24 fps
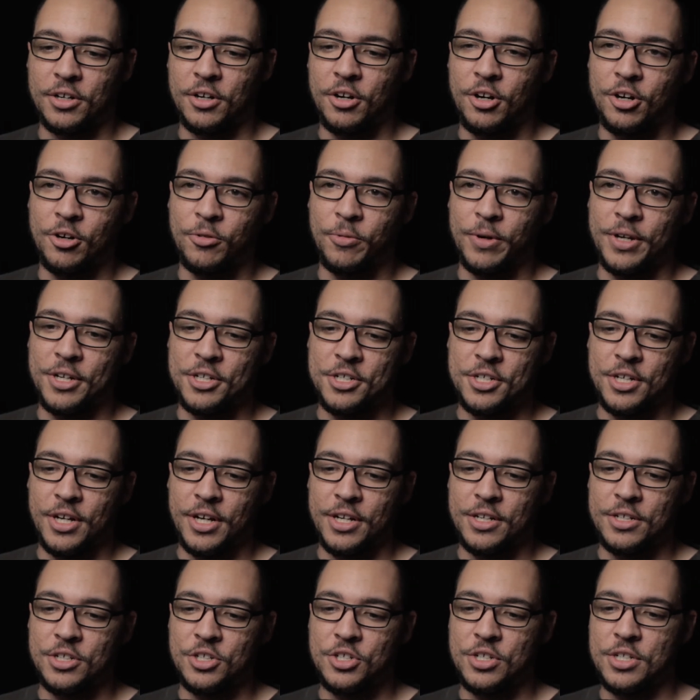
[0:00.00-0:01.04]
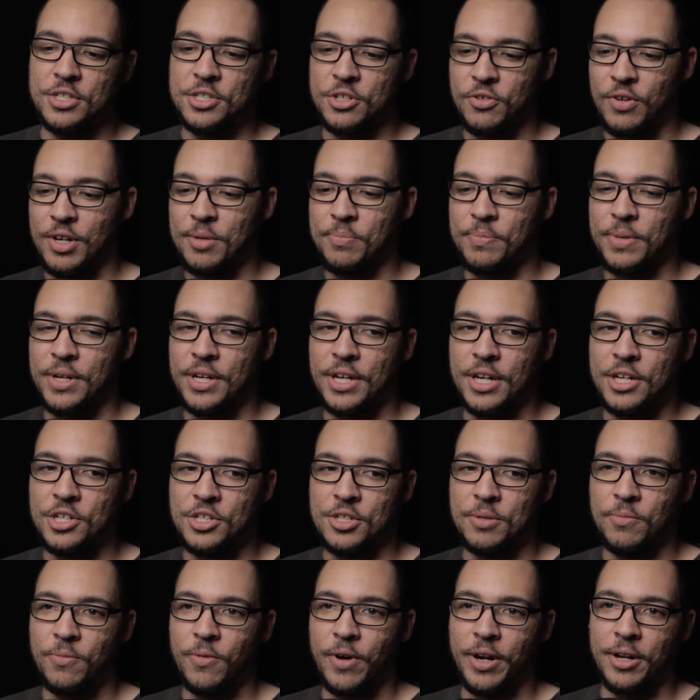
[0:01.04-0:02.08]
hallway shot, and she's creeping, and
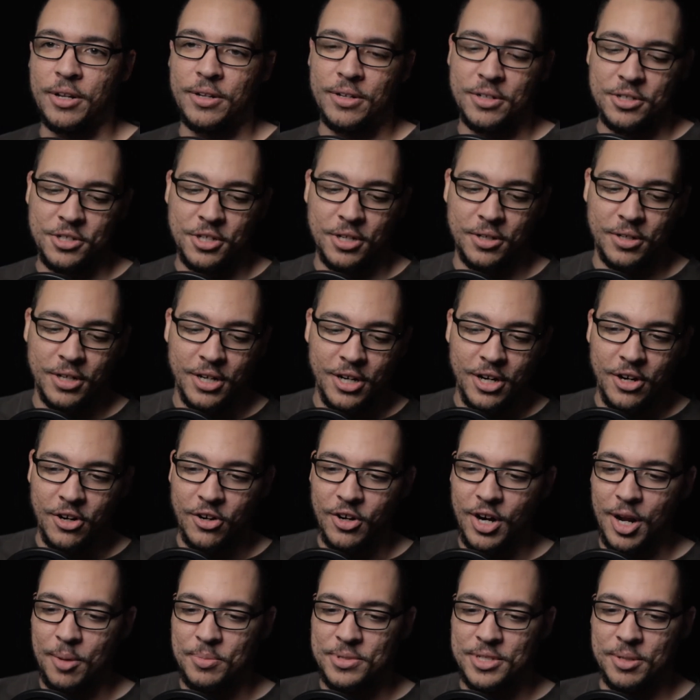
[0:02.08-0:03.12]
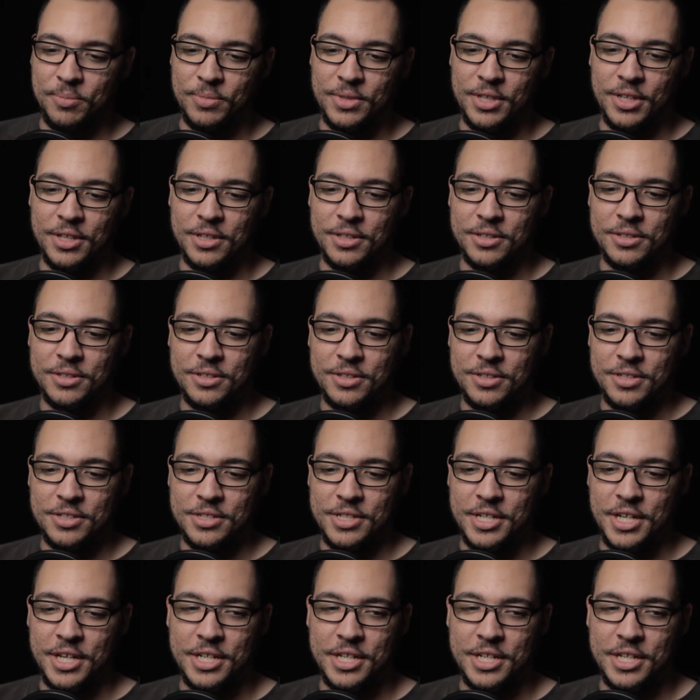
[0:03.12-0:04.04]
she grabs something to